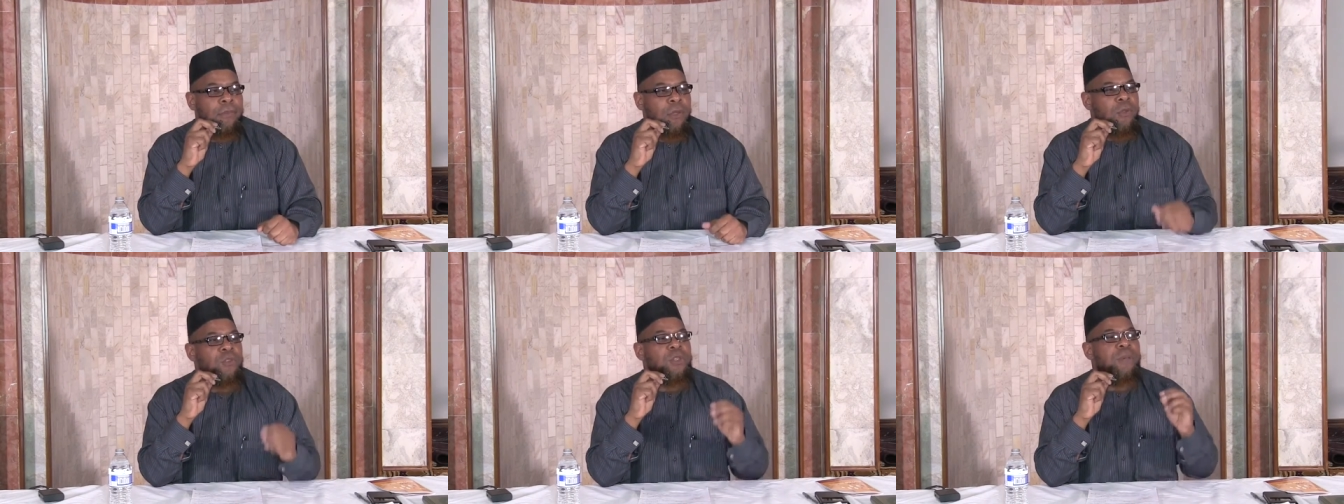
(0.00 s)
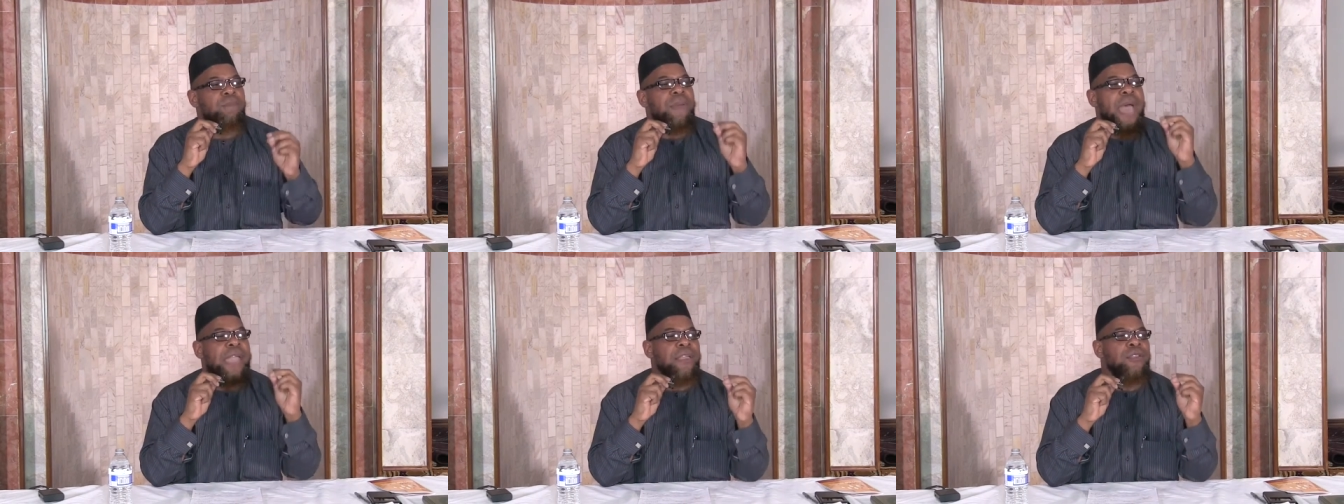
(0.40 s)
Those
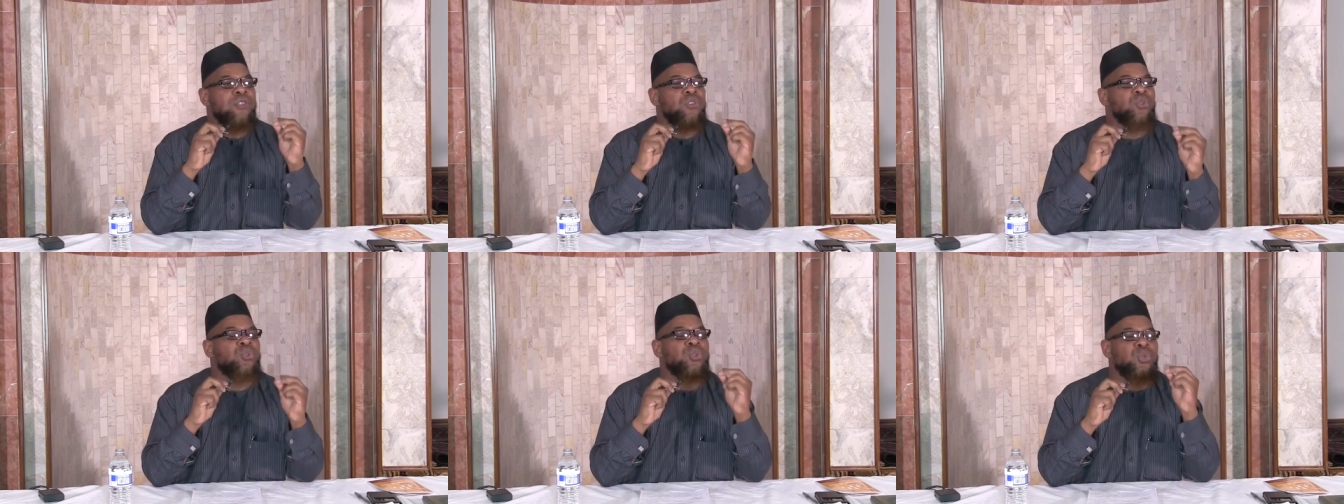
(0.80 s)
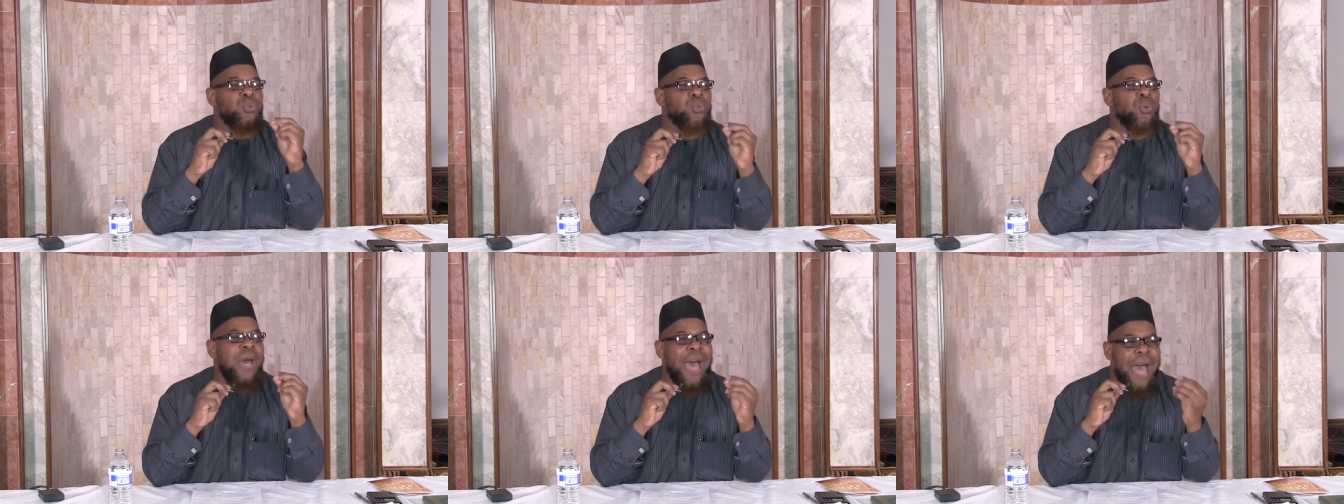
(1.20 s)
companions used
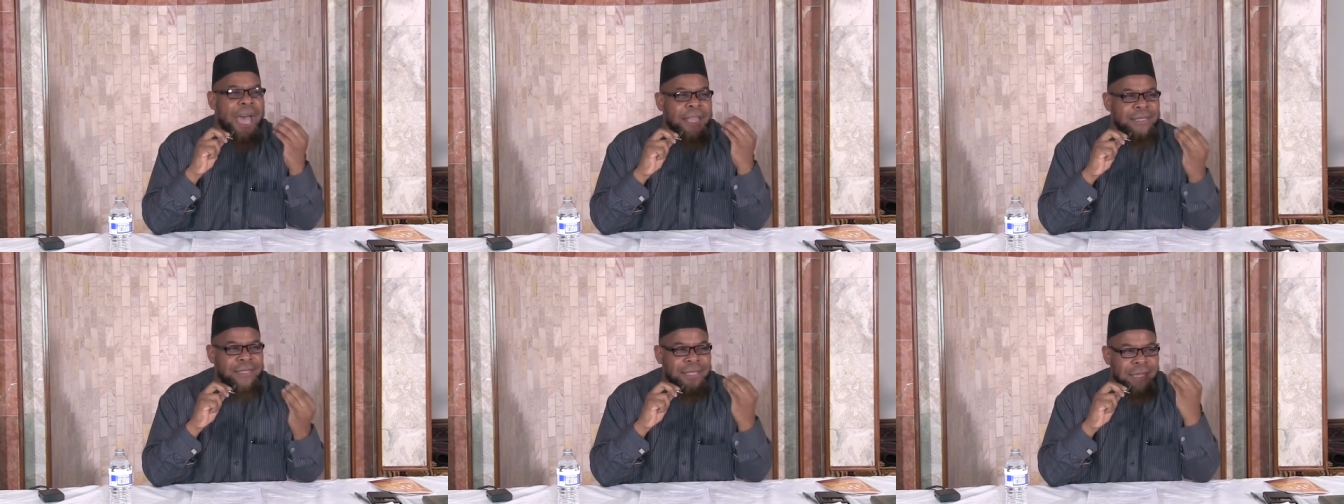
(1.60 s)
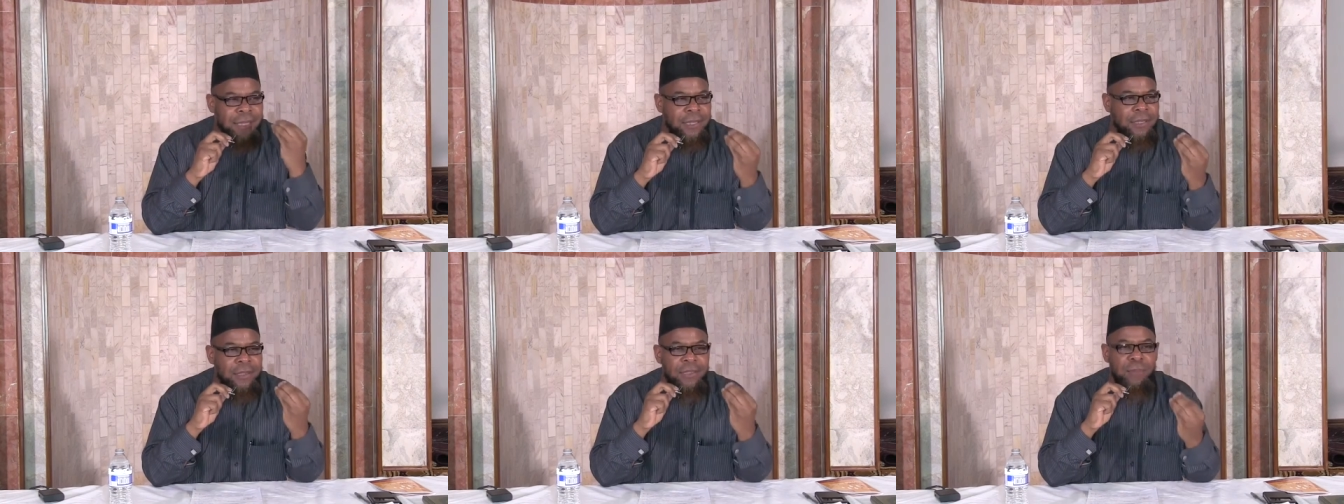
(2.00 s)
to
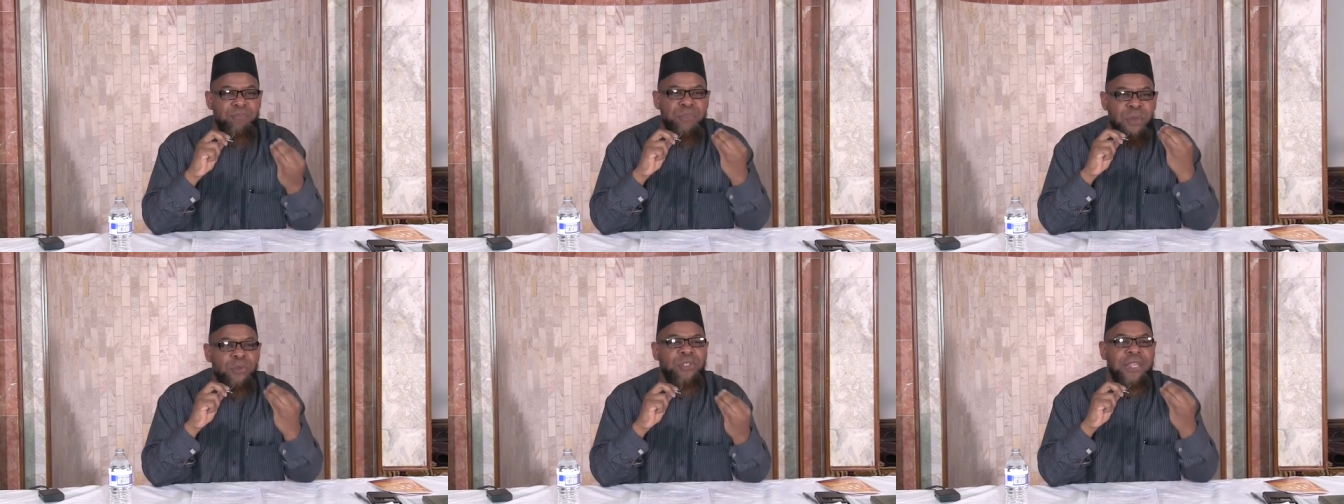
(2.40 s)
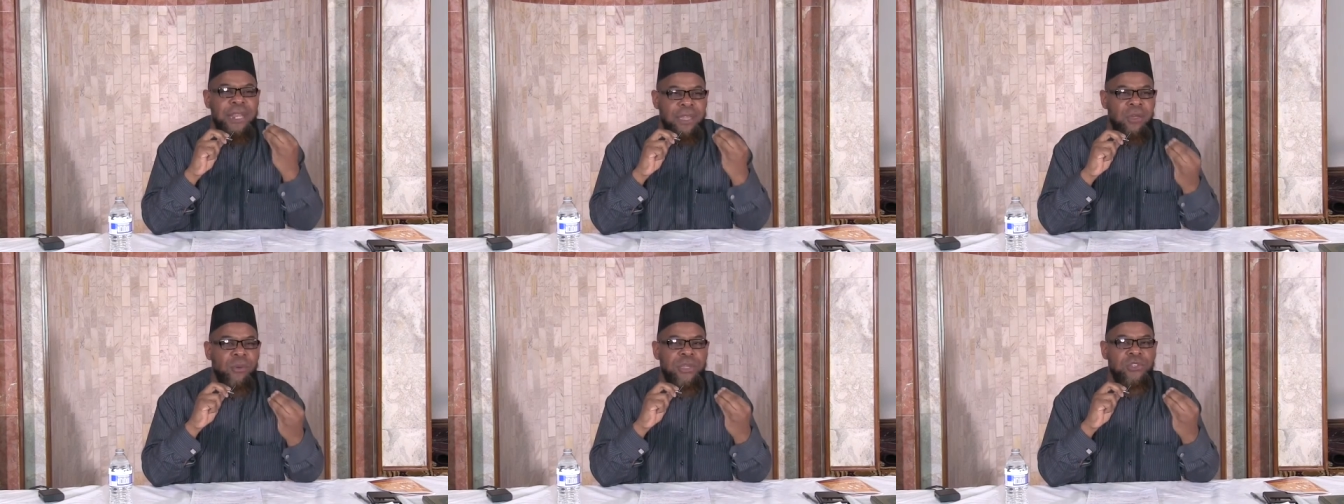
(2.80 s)
ask the
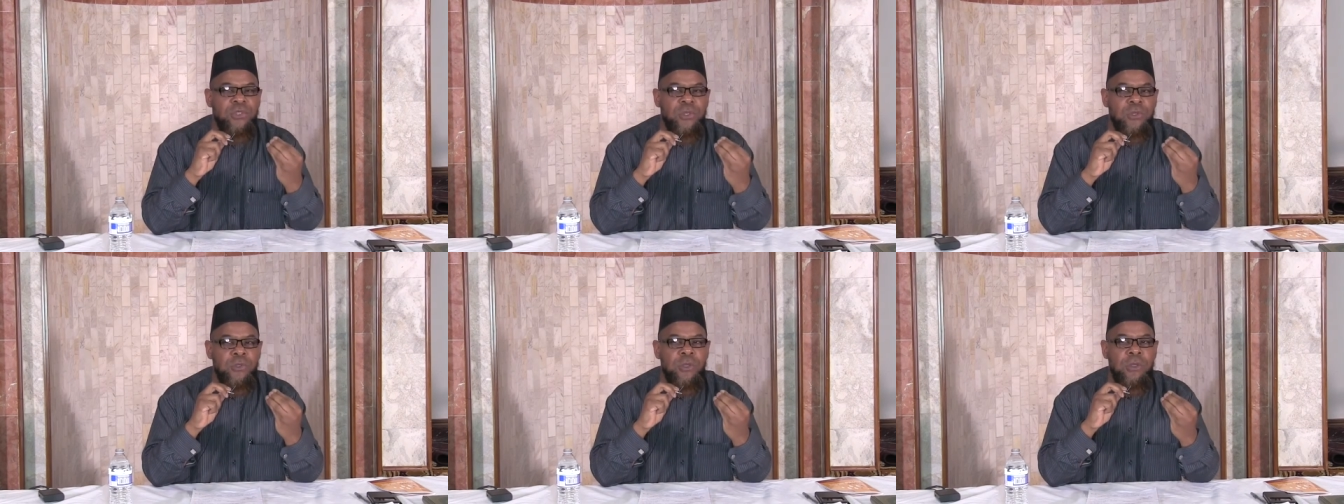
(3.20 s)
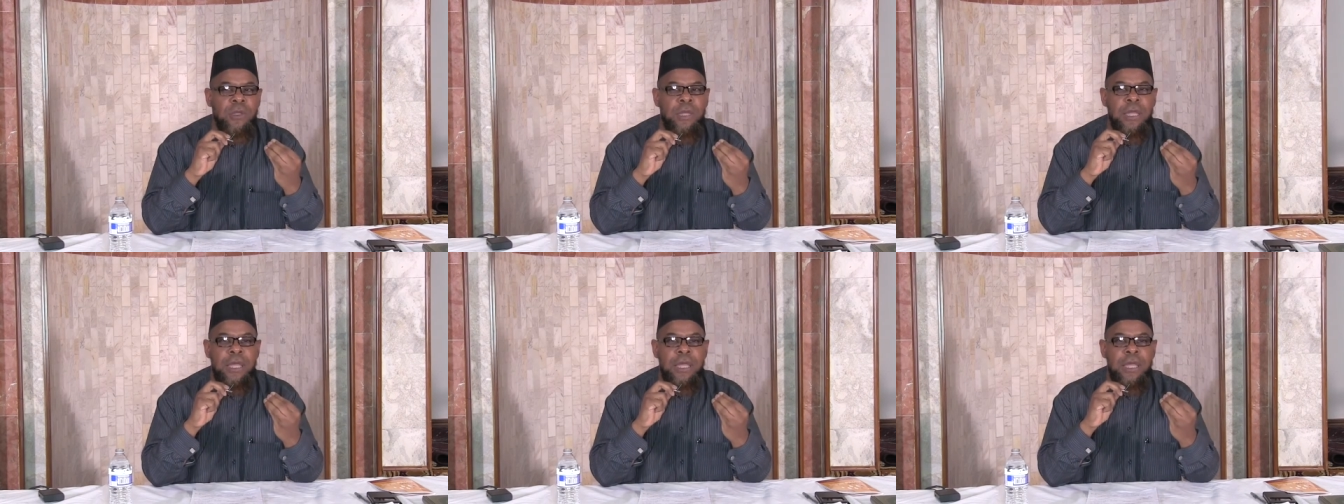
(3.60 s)
pertinent questions.